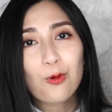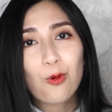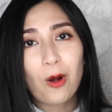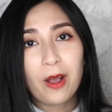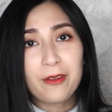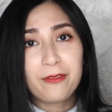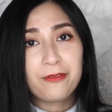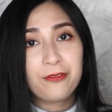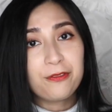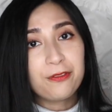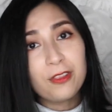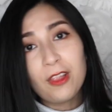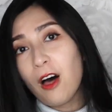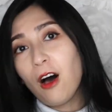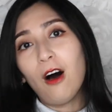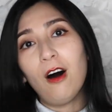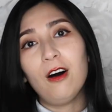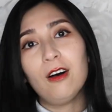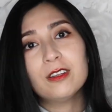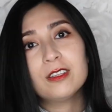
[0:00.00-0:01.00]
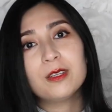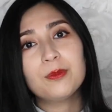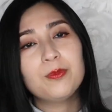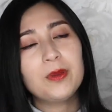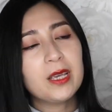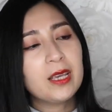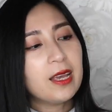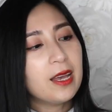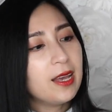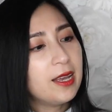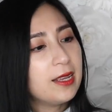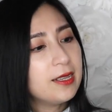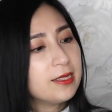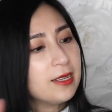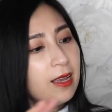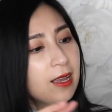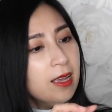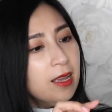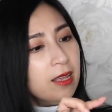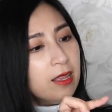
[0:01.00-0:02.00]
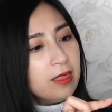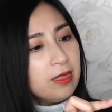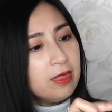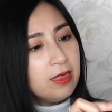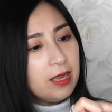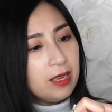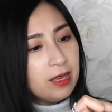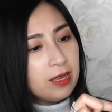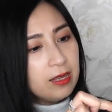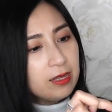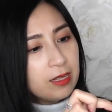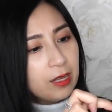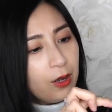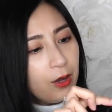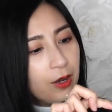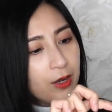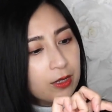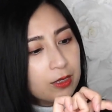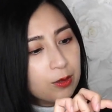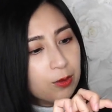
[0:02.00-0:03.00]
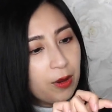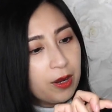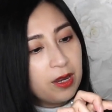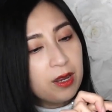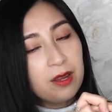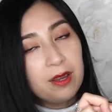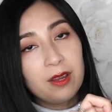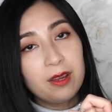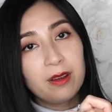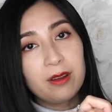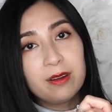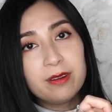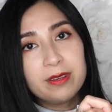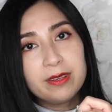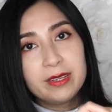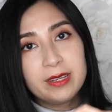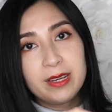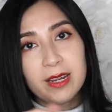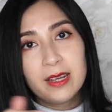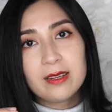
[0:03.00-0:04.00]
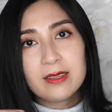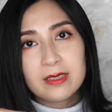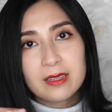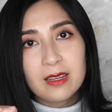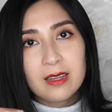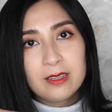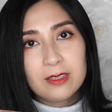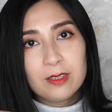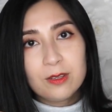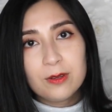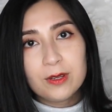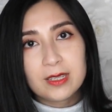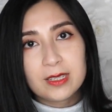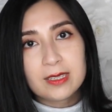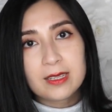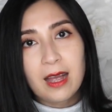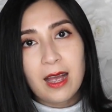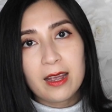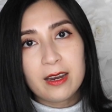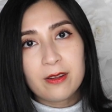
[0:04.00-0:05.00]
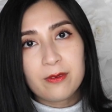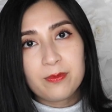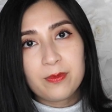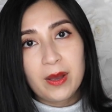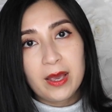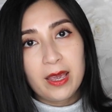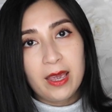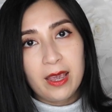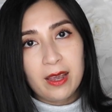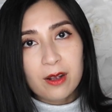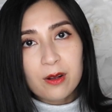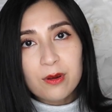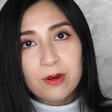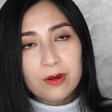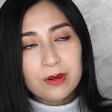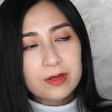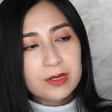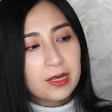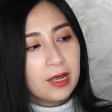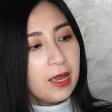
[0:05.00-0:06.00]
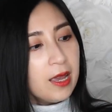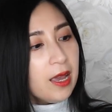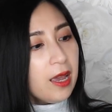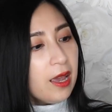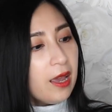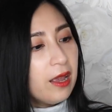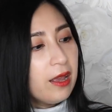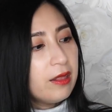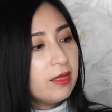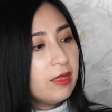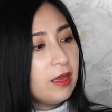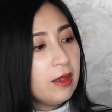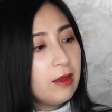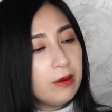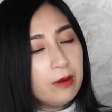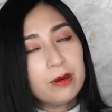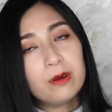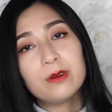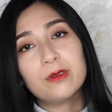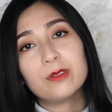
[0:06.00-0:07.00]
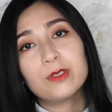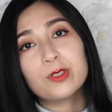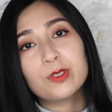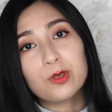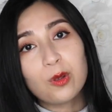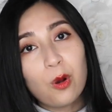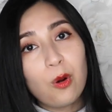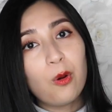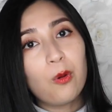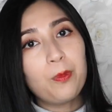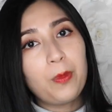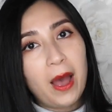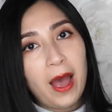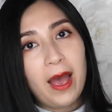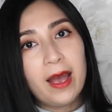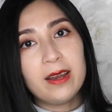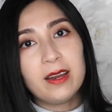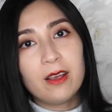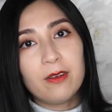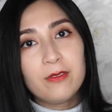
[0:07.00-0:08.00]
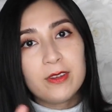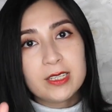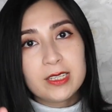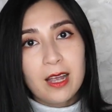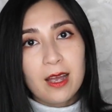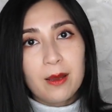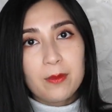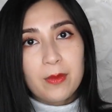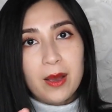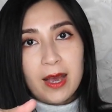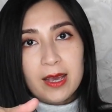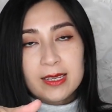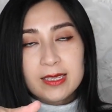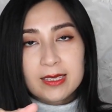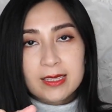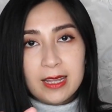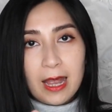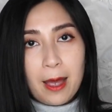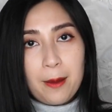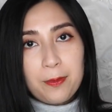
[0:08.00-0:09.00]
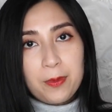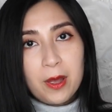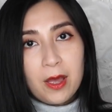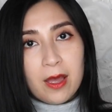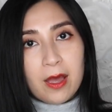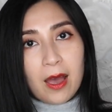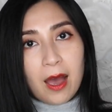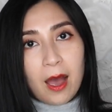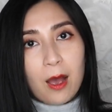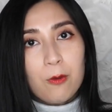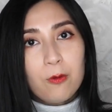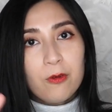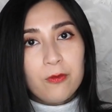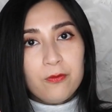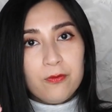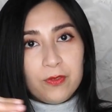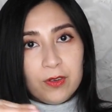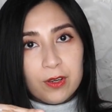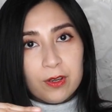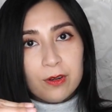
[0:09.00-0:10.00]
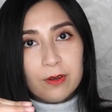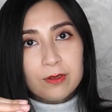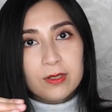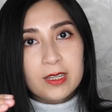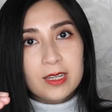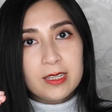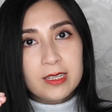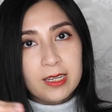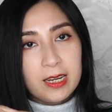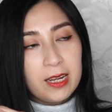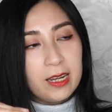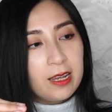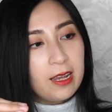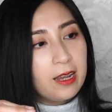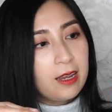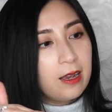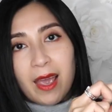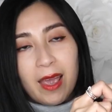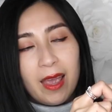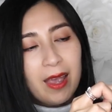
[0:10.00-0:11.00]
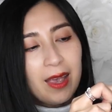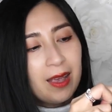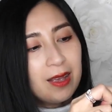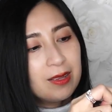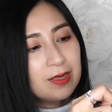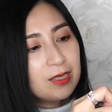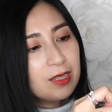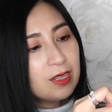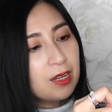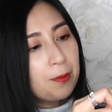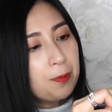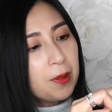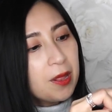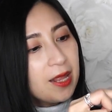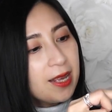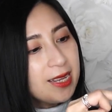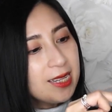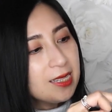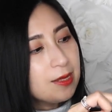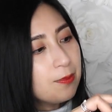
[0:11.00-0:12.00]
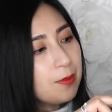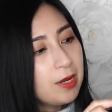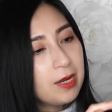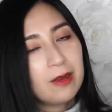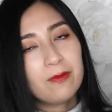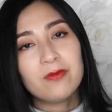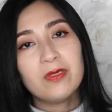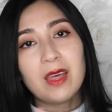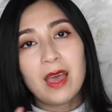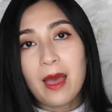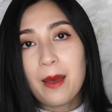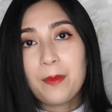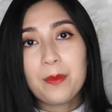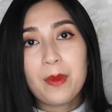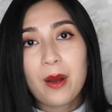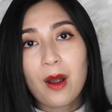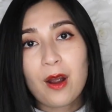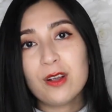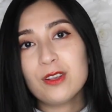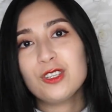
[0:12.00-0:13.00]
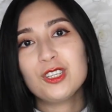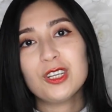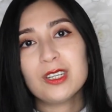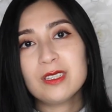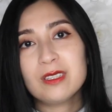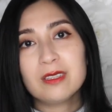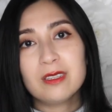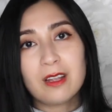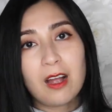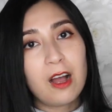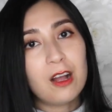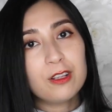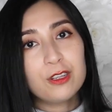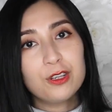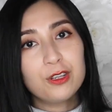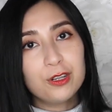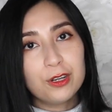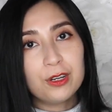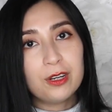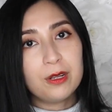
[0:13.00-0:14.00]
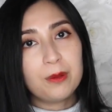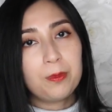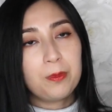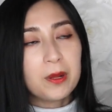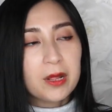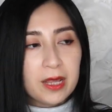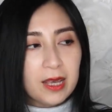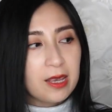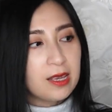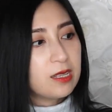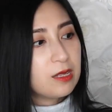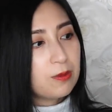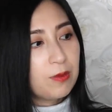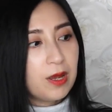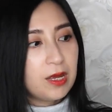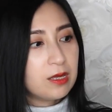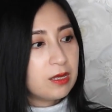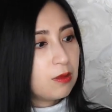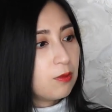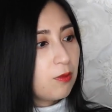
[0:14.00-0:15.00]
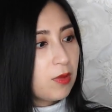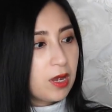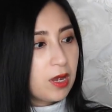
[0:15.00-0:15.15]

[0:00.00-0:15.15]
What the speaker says: quite flawed because these hooks right here digs into the side of my ankles and they hurt so bad. Every time I step, I would feel the digging, and the placement of them are just not good placement